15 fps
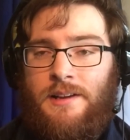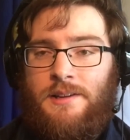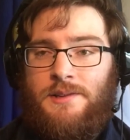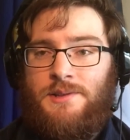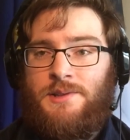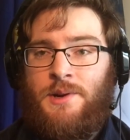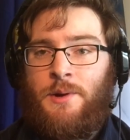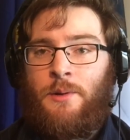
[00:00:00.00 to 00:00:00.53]

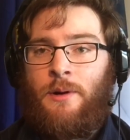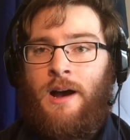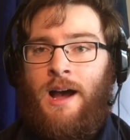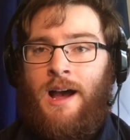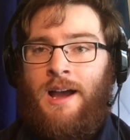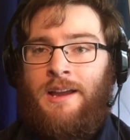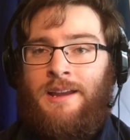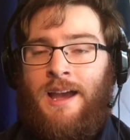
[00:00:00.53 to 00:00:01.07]

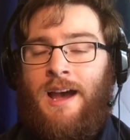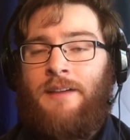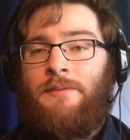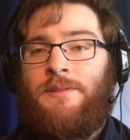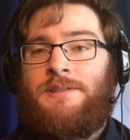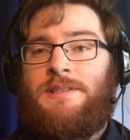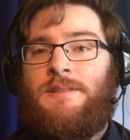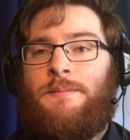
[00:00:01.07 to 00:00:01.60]
So yeah,
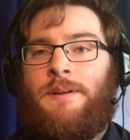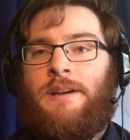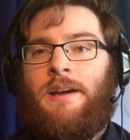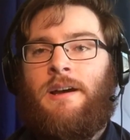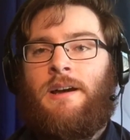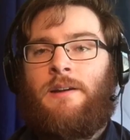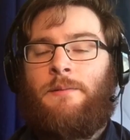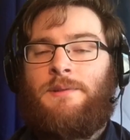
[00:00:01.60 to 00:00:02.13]
this has been
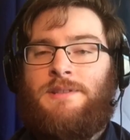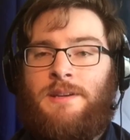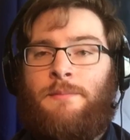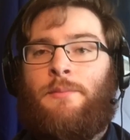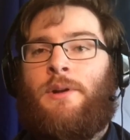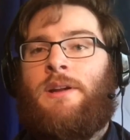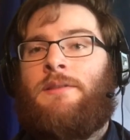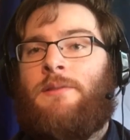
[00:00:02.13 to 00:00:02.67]
100
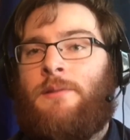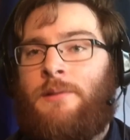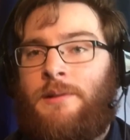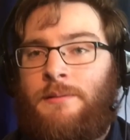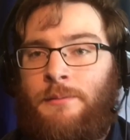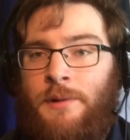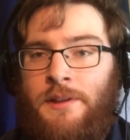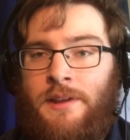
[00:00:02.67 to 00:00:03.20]
Team
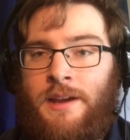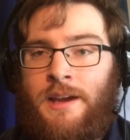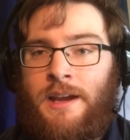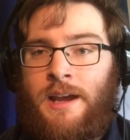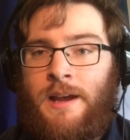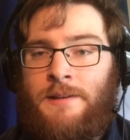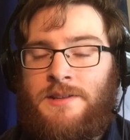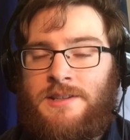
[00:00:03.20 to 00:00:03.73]
Breakthrough with
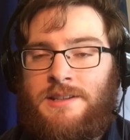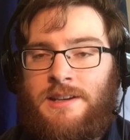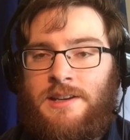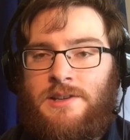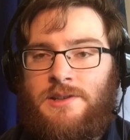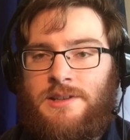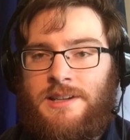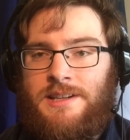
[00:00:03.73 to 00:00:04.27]
a just an
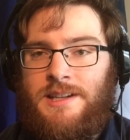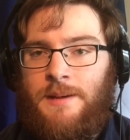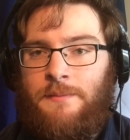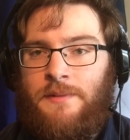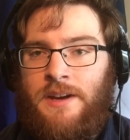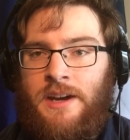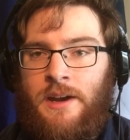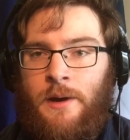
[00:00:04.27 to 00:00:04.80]
interesting tip
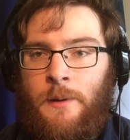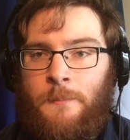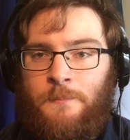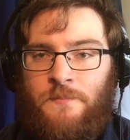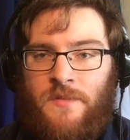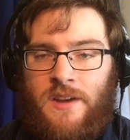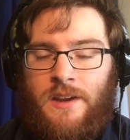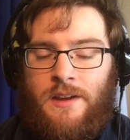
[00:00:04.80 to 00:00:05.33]
video,
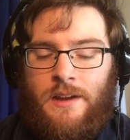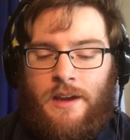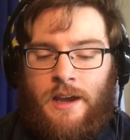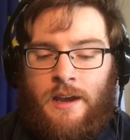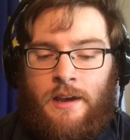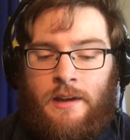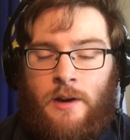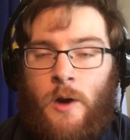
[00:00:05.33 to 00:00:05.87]

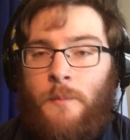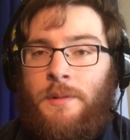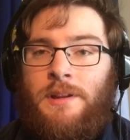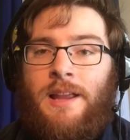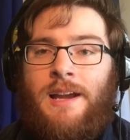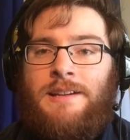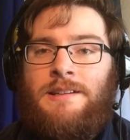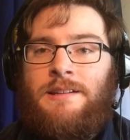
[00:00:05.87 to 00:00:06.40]
and hope you
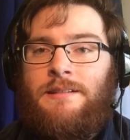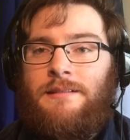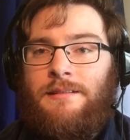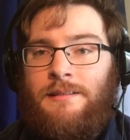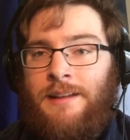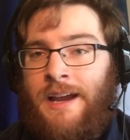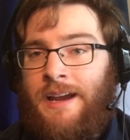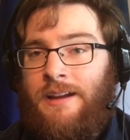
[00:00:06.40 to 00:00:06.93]
liked it.
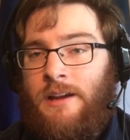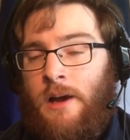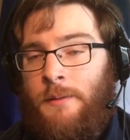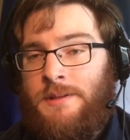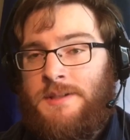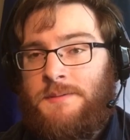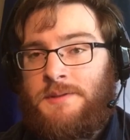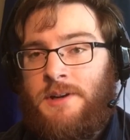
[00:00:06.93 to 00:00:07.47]
Like,
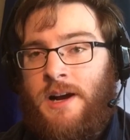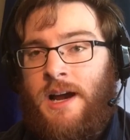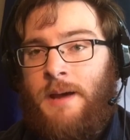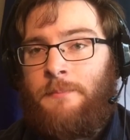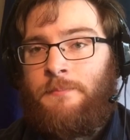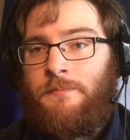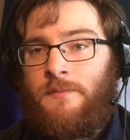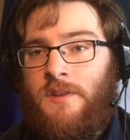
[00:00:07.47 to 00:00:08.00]
comment,
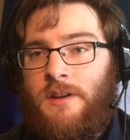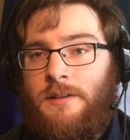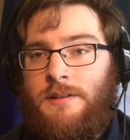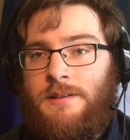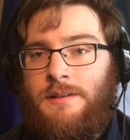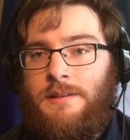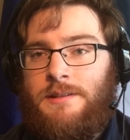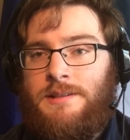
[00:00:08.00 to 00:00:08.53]
subscribe.
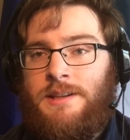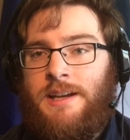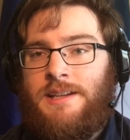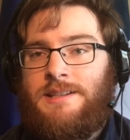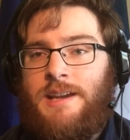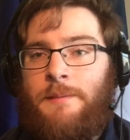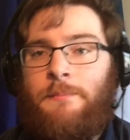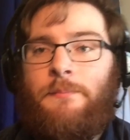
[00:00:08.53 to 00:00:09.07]
See you
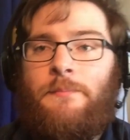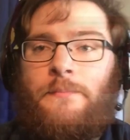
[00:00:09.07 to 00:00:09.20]
next time.